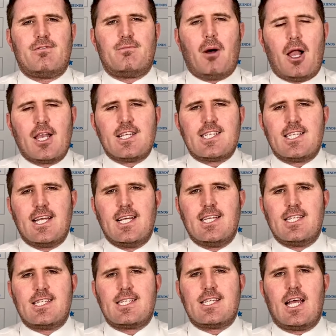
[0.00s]

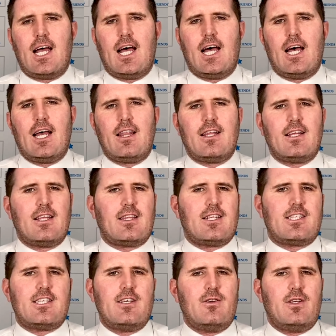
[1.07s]
policies, the
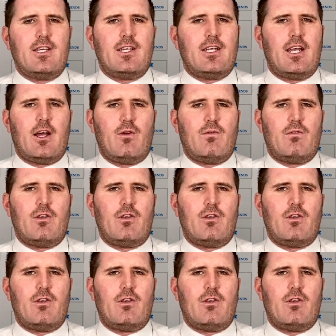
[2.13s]
two,